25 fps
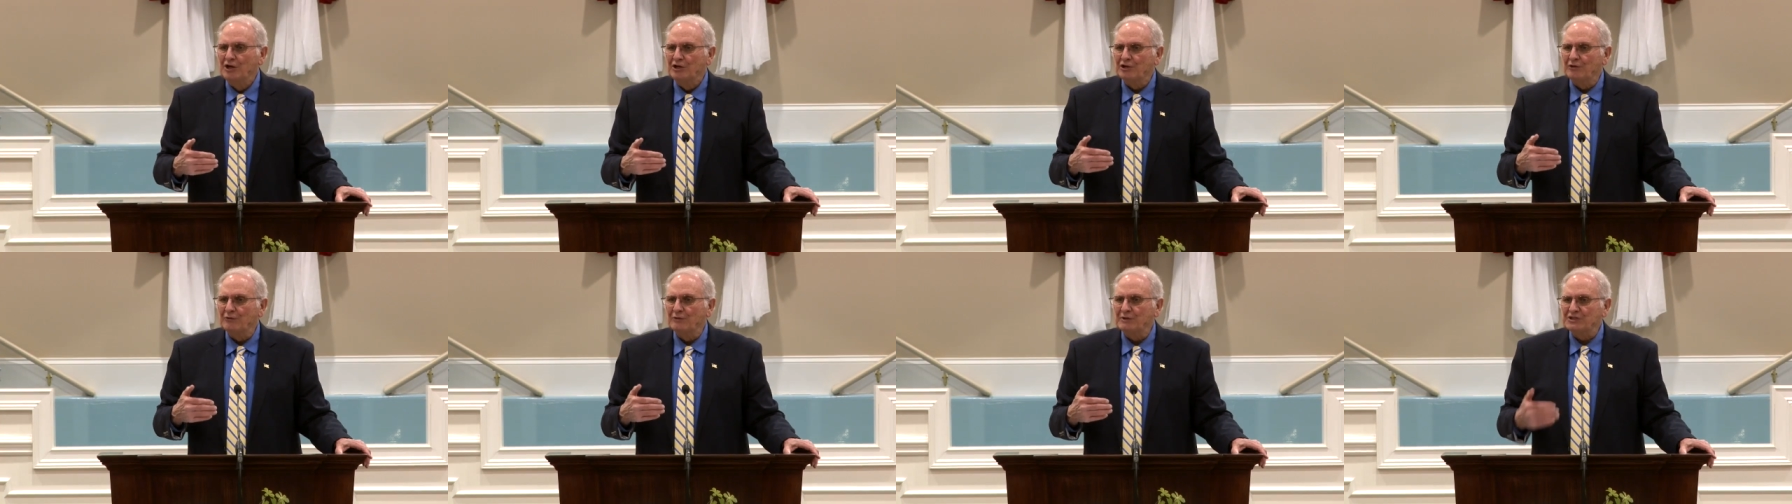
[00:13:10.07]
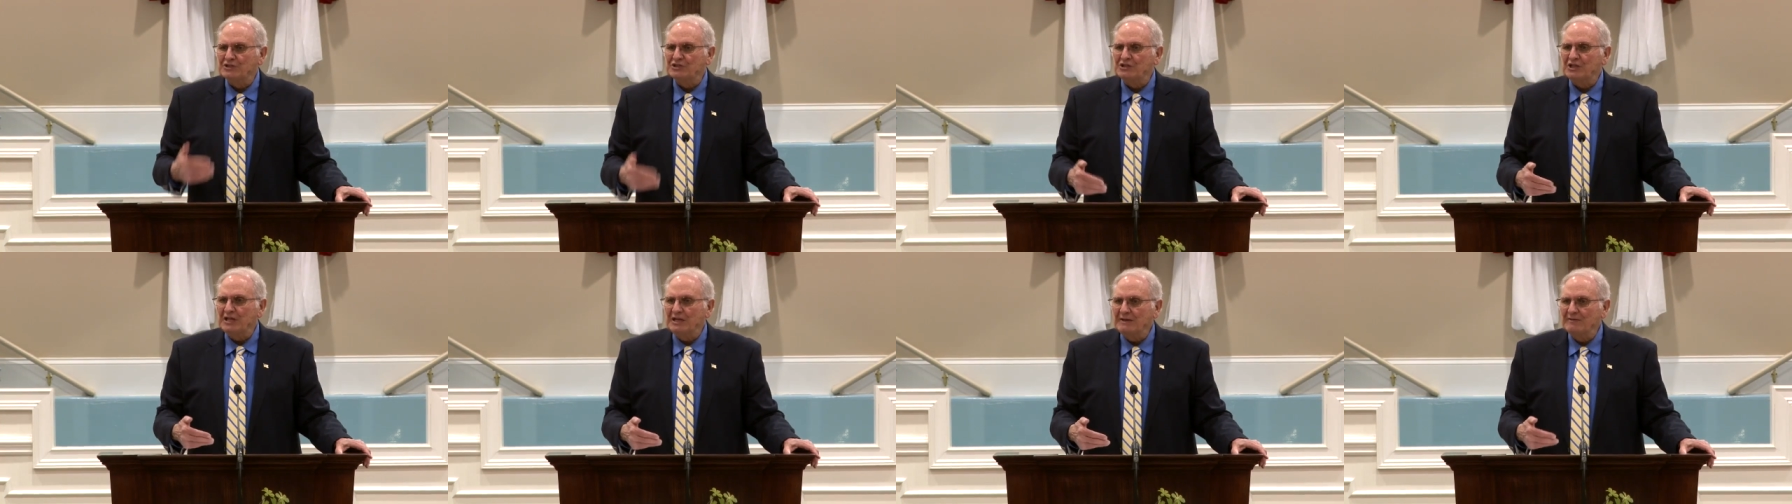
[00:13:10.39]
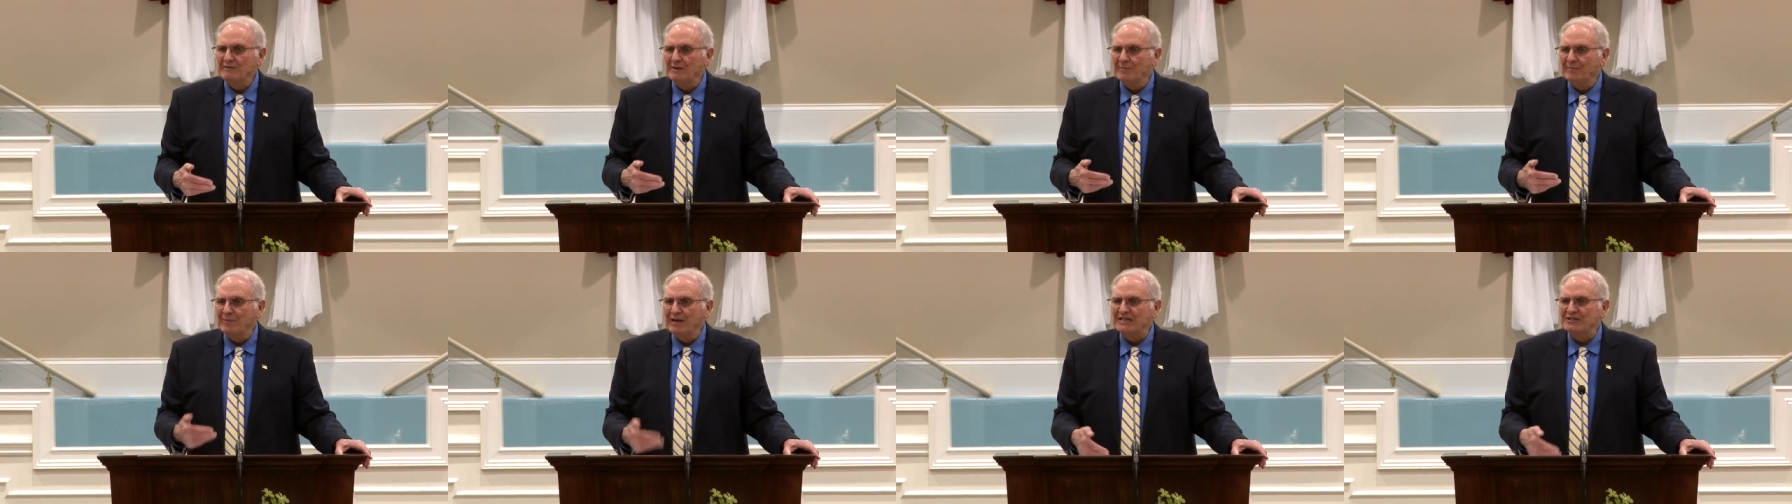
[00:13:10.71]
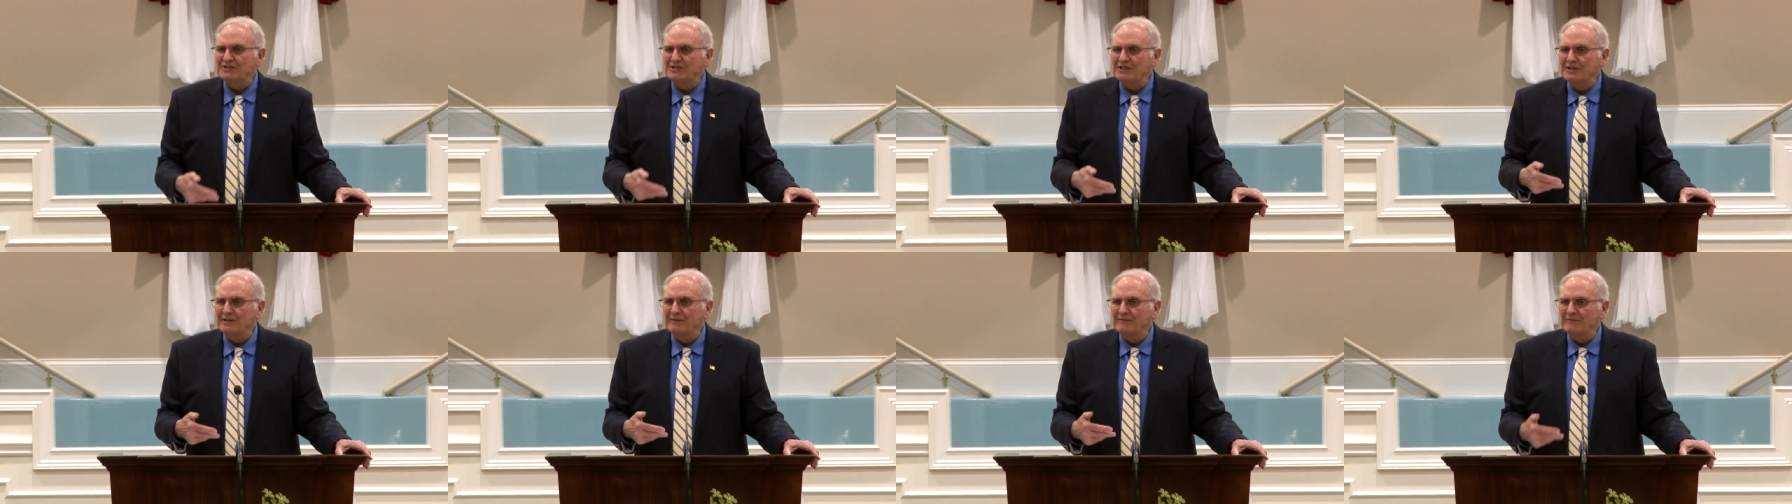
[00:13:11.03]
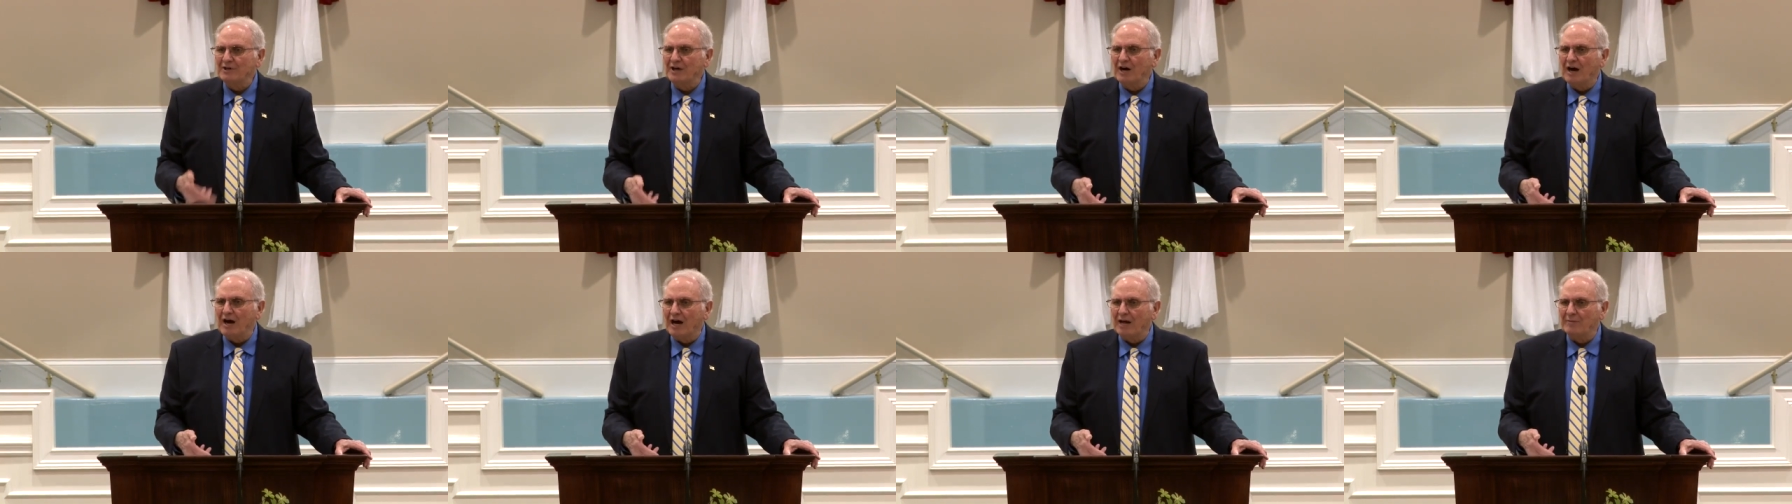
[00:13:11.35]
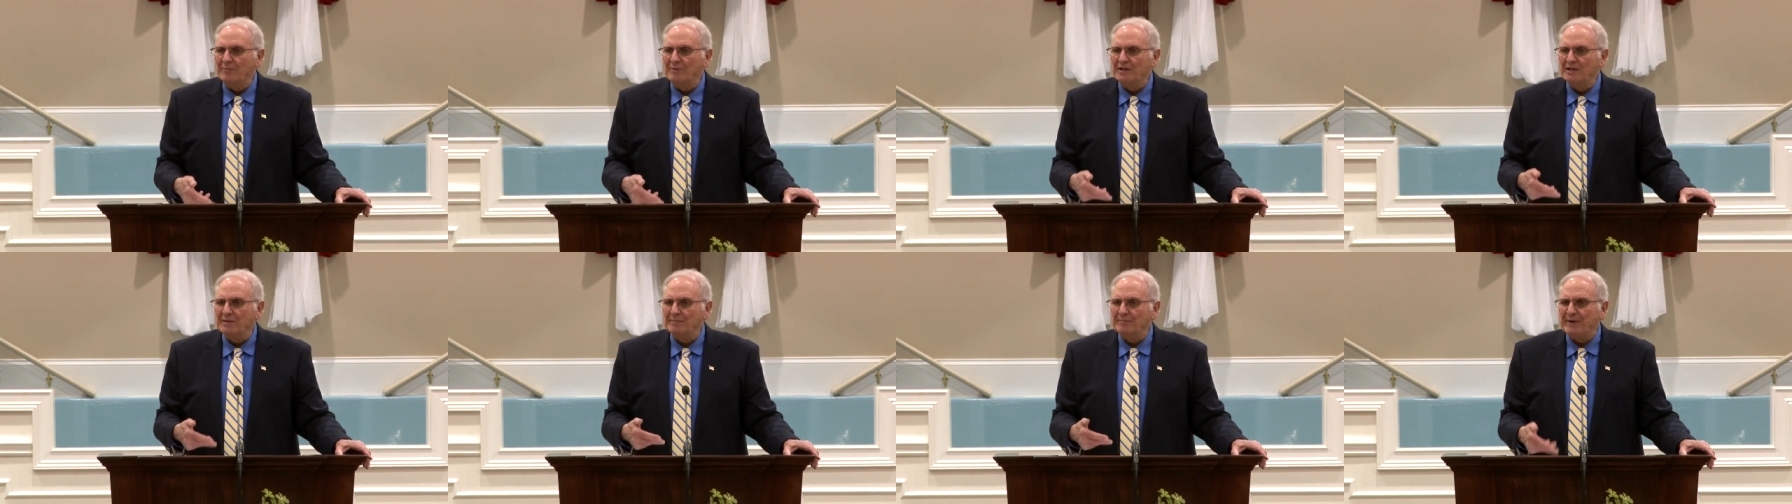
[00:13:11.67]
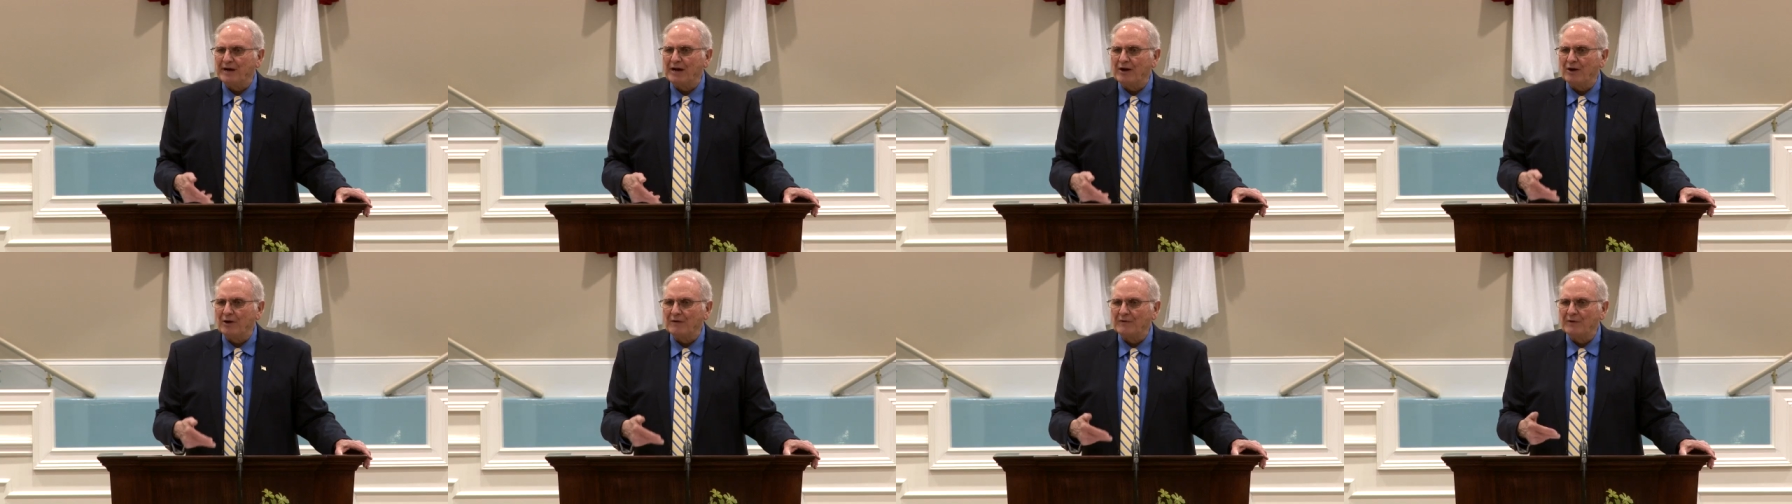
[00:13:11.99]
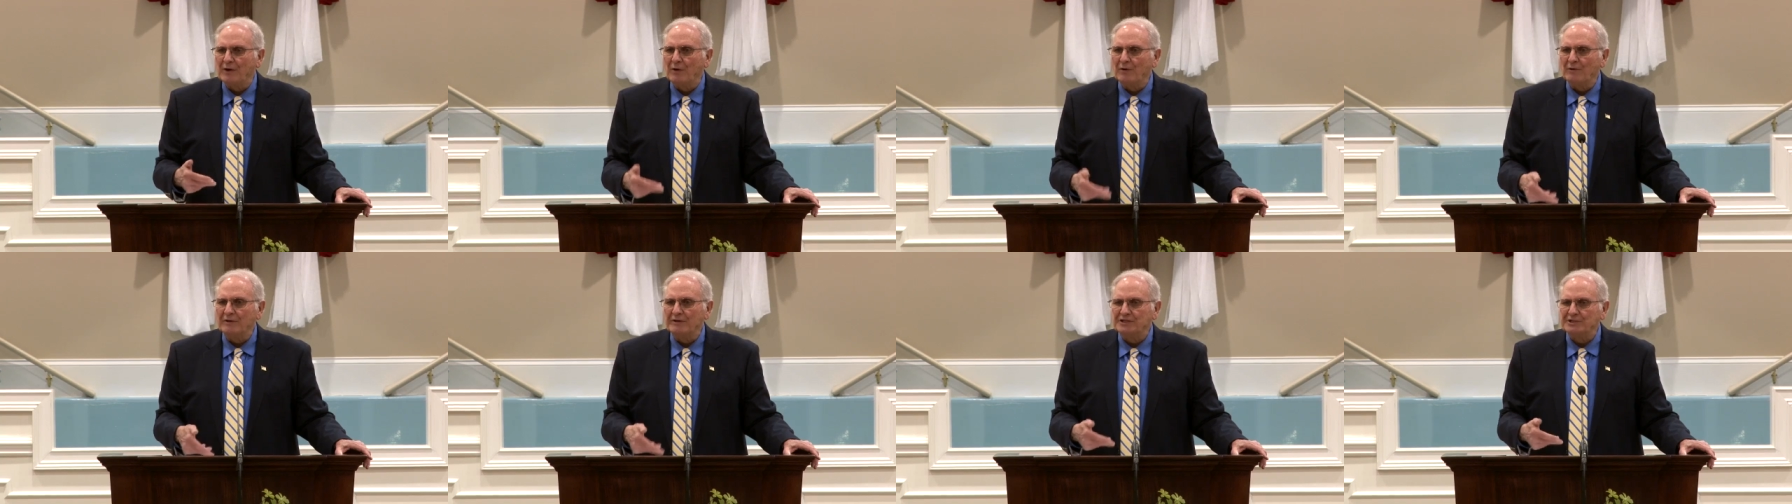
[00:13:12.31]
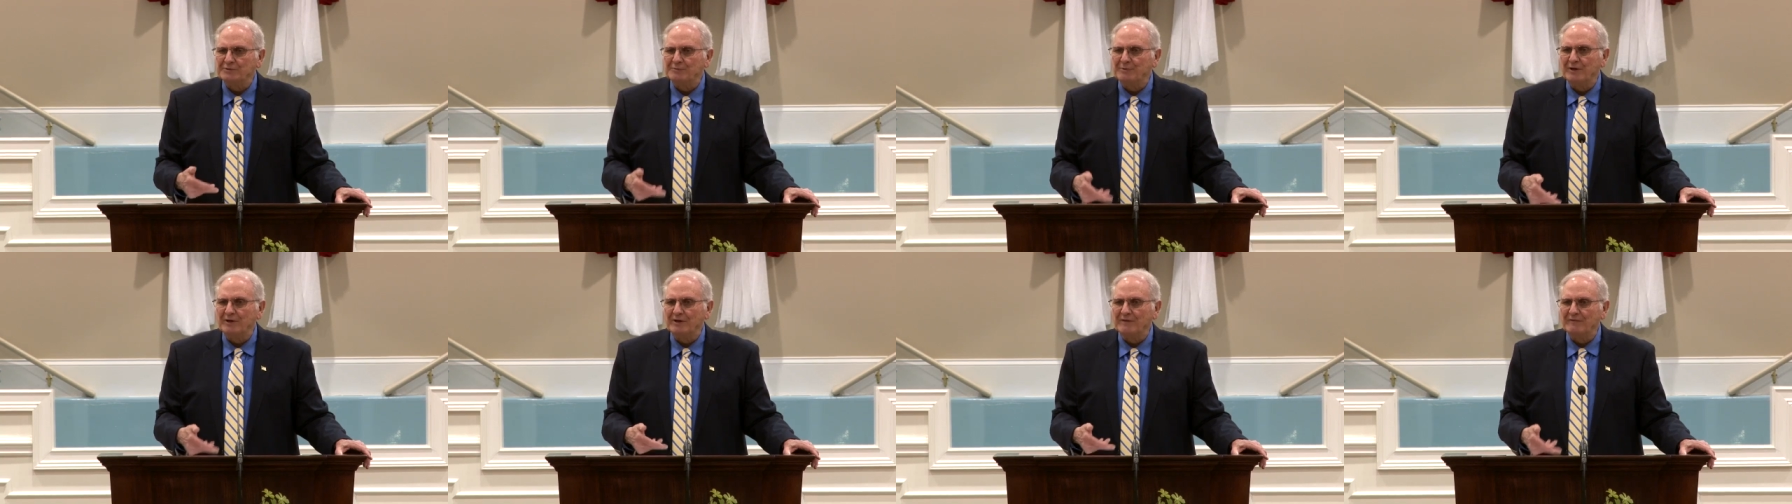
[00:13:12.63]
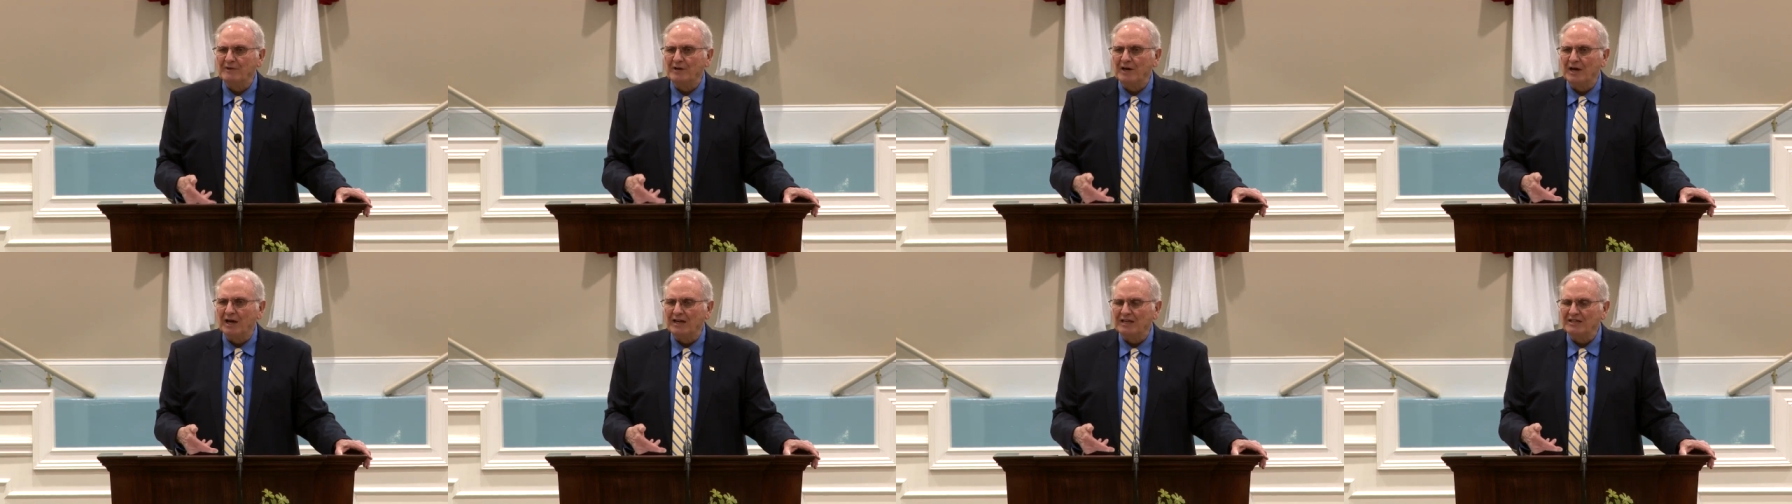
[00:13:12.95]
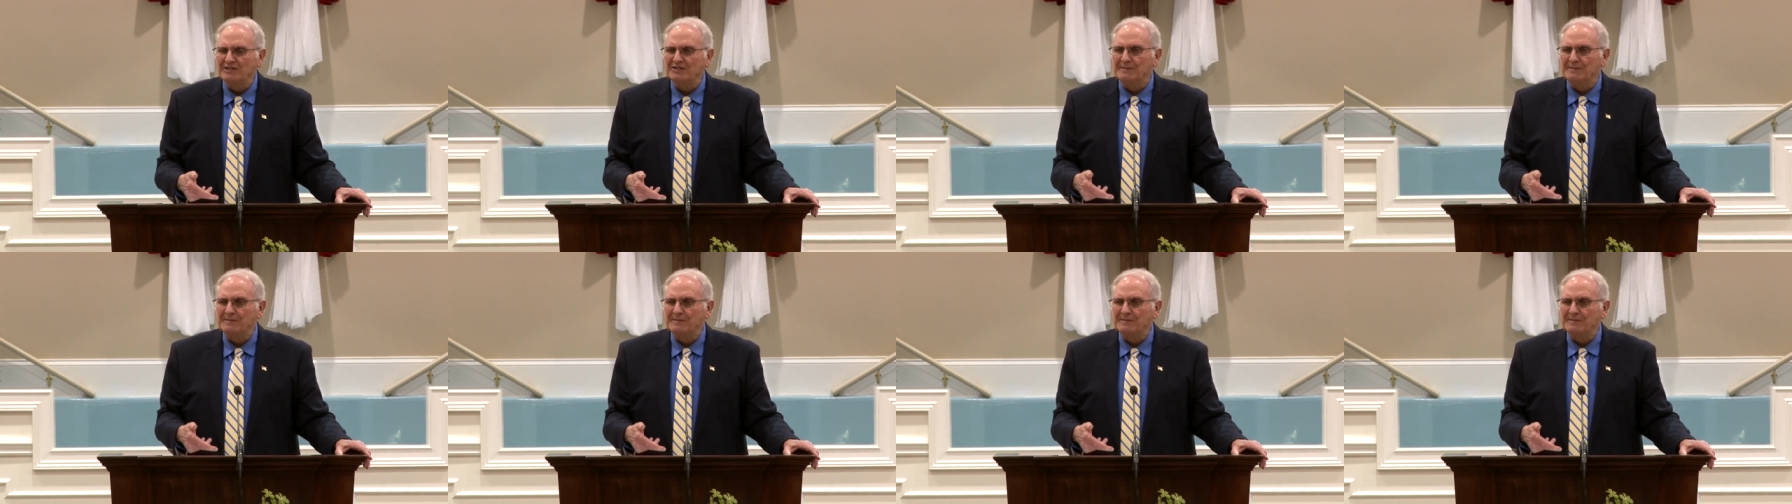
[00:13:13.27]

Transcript: to receive the blessing of God by the power of the Holy Spirit of God.